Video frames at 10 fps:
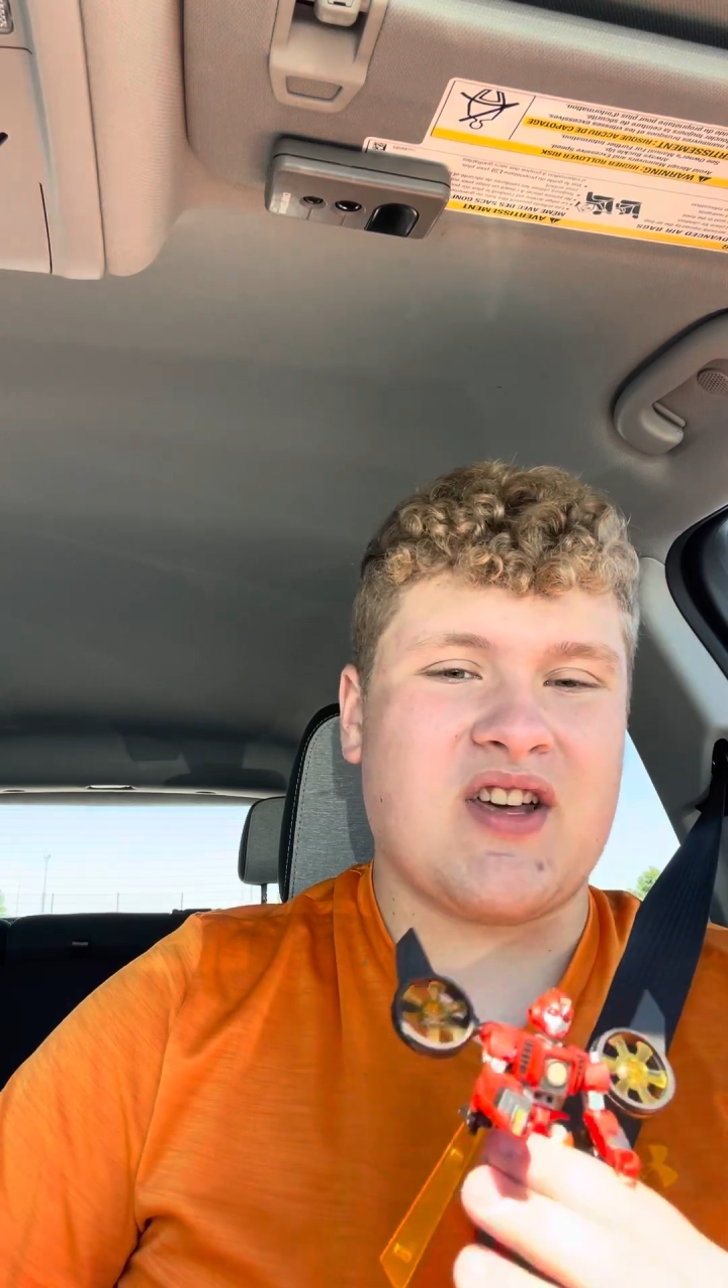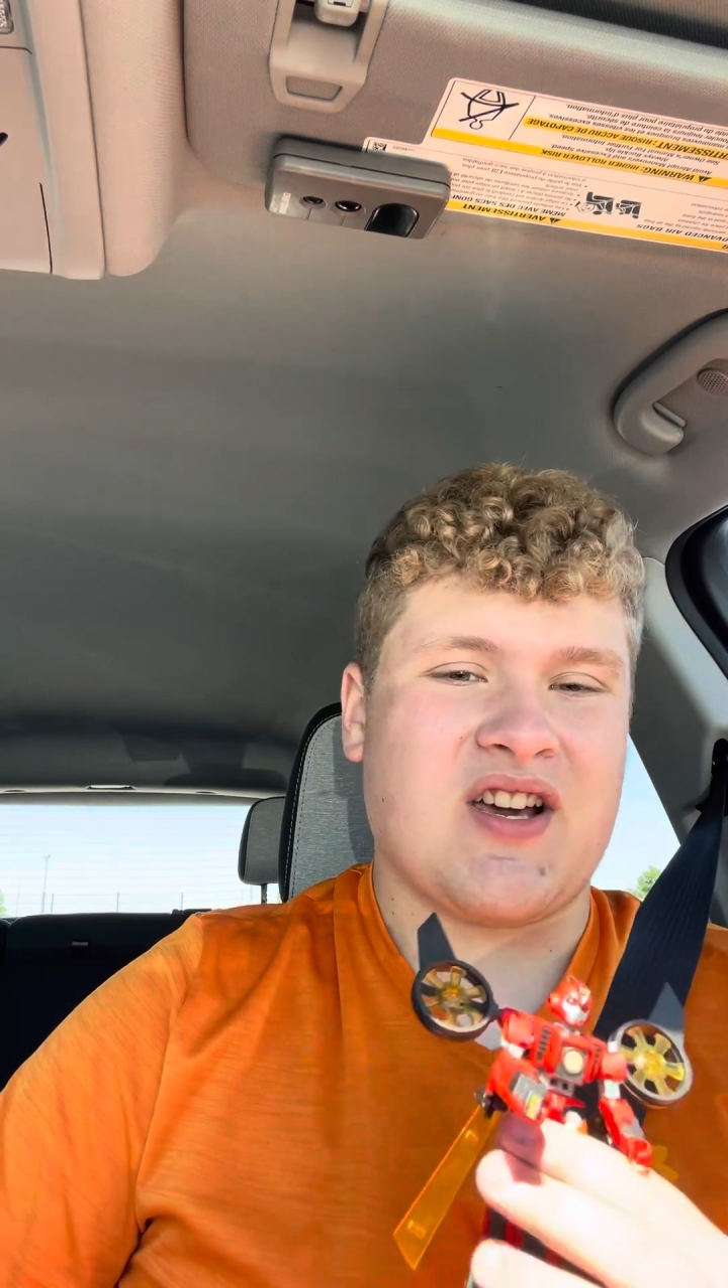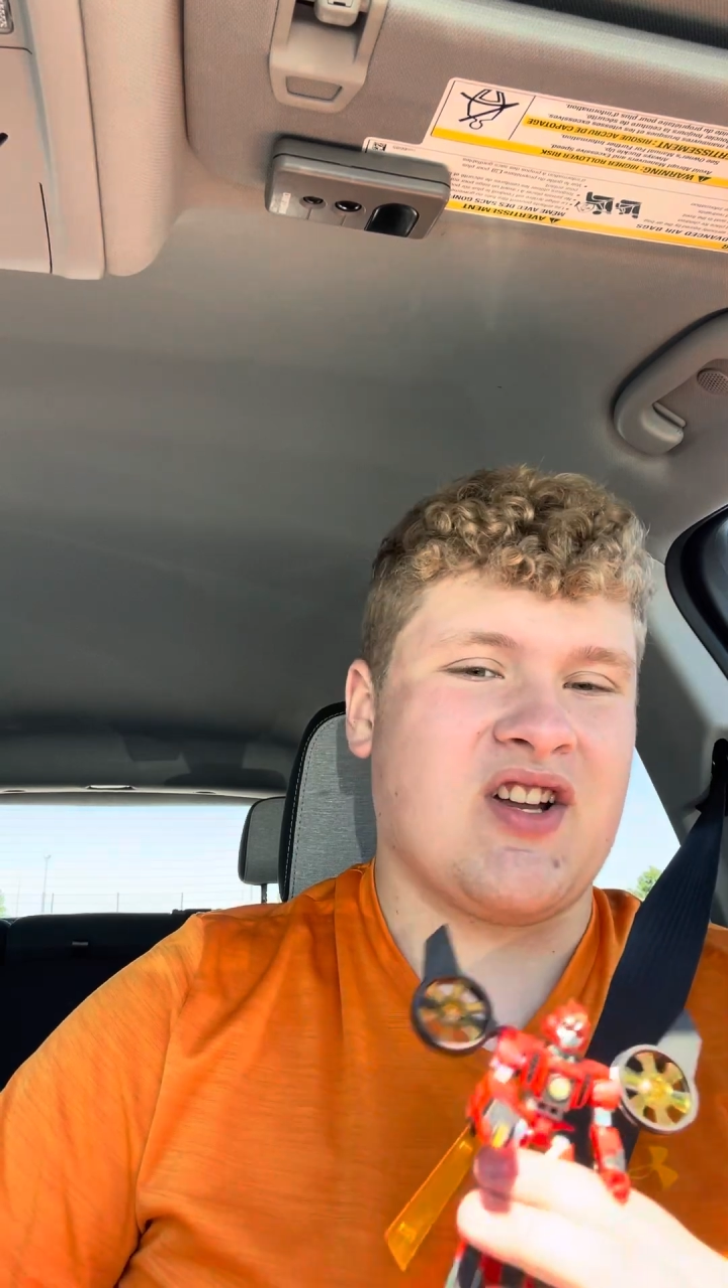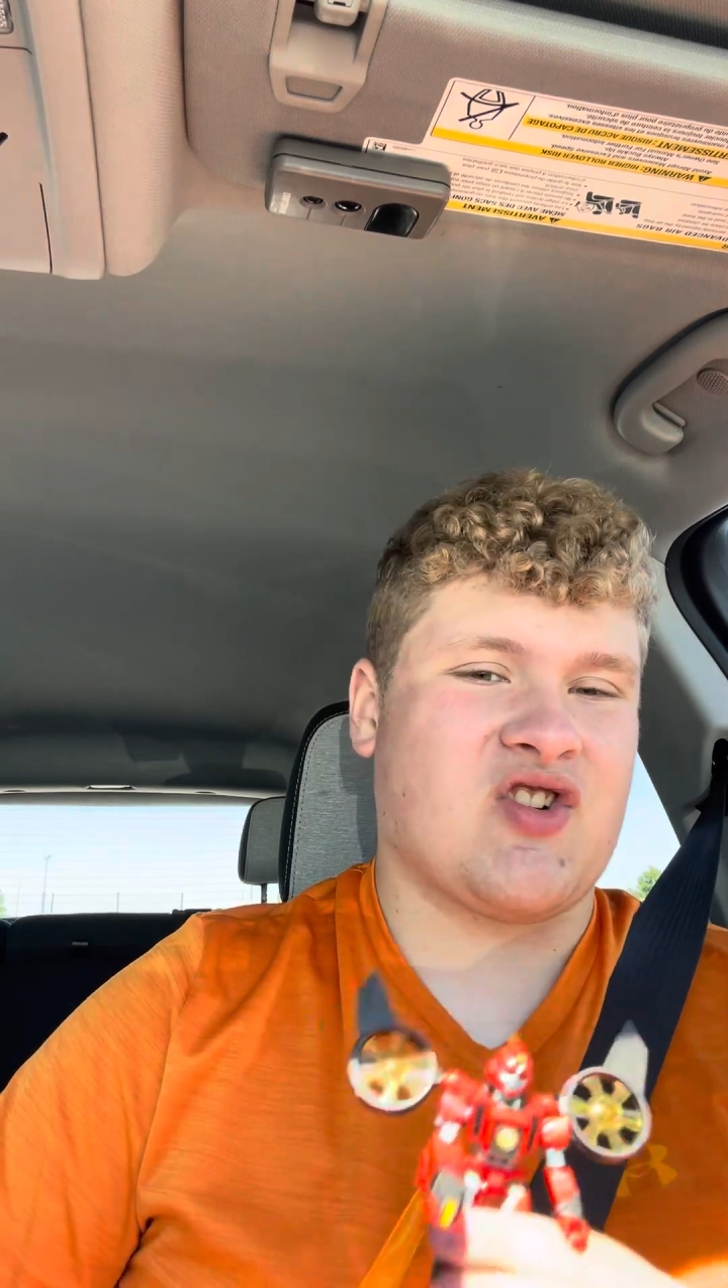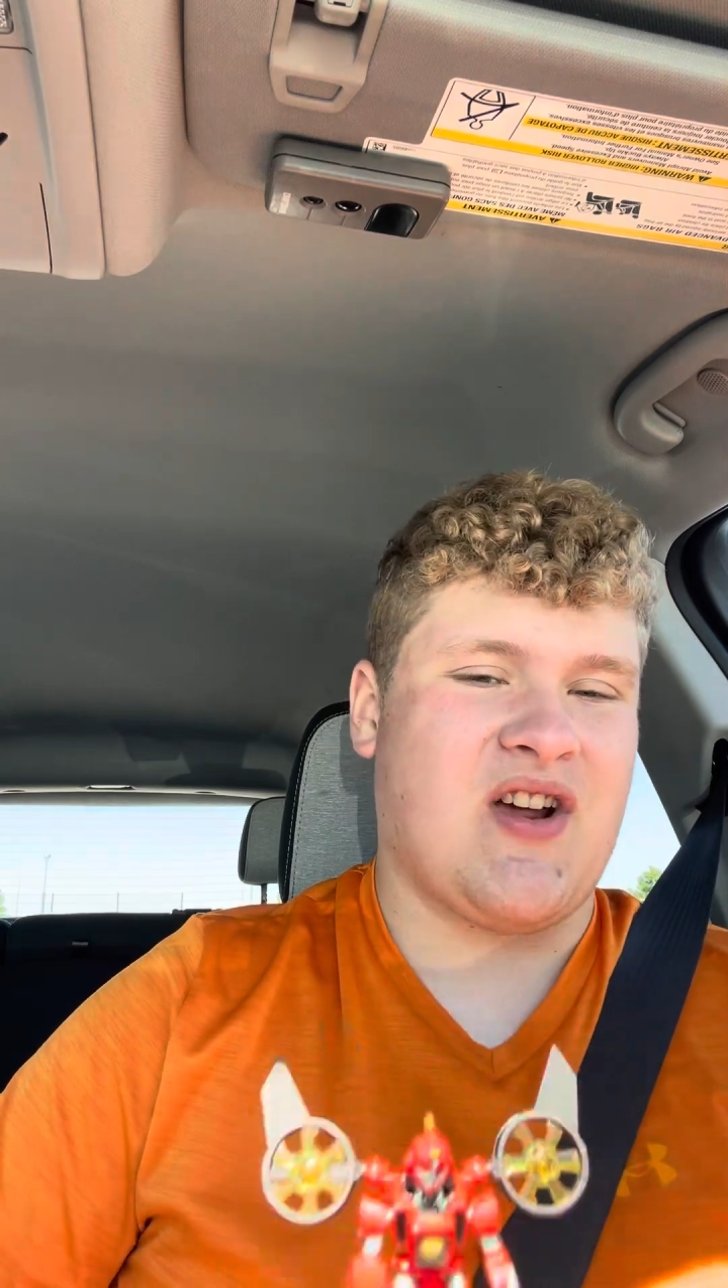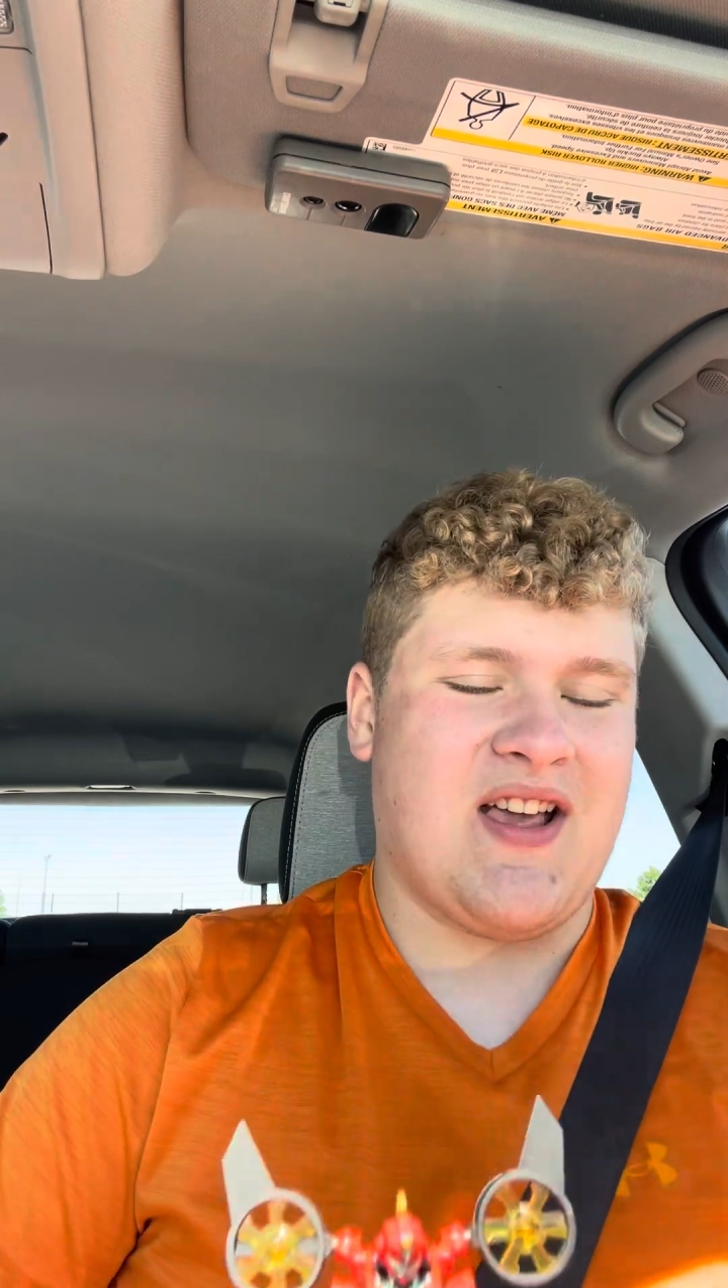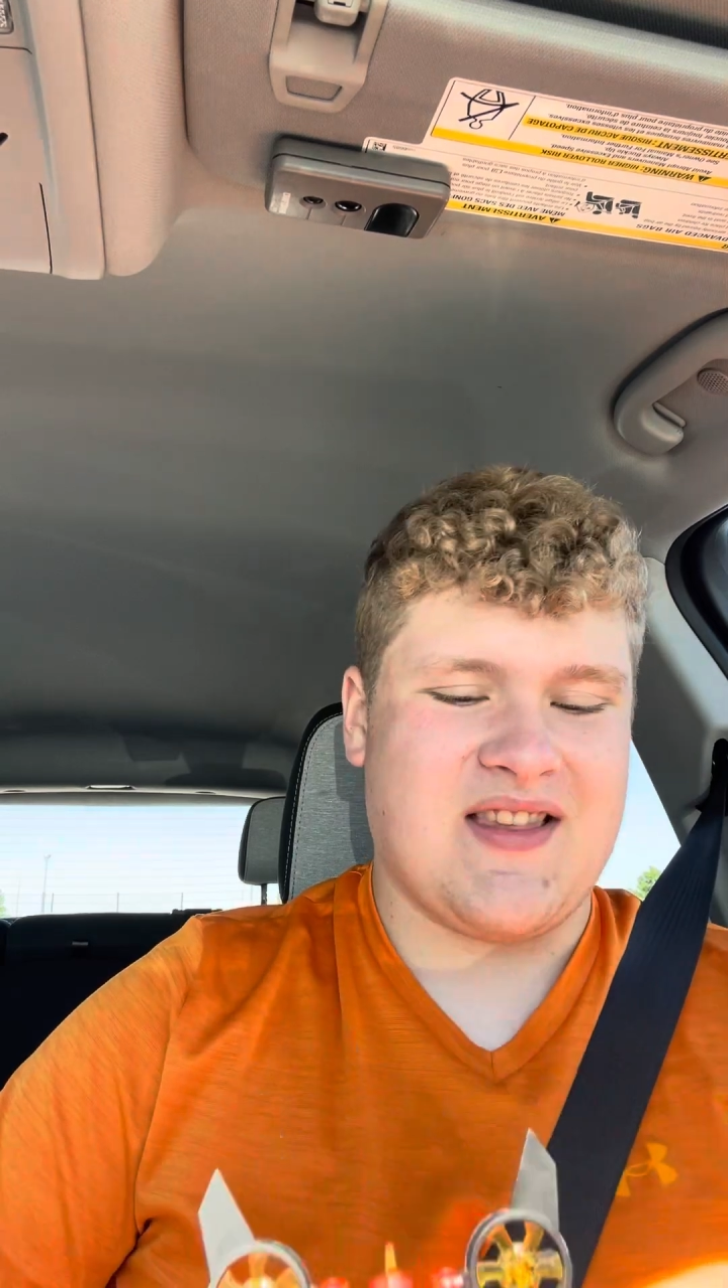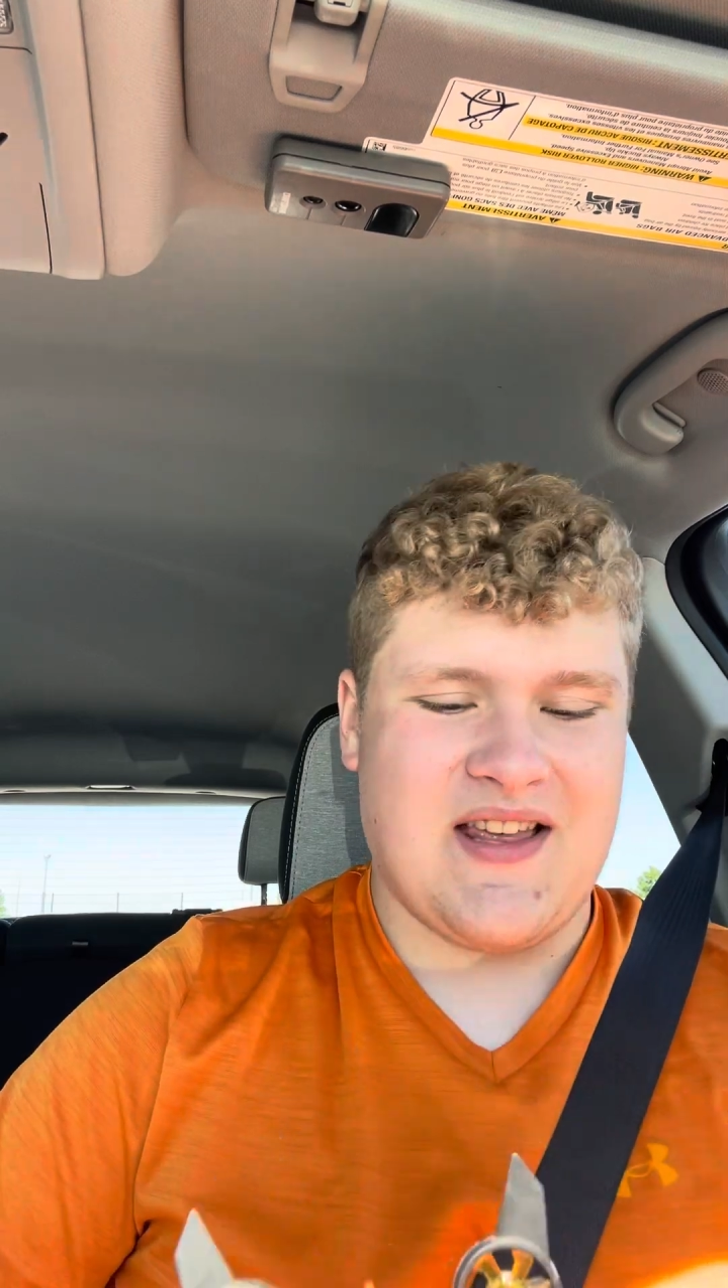the country has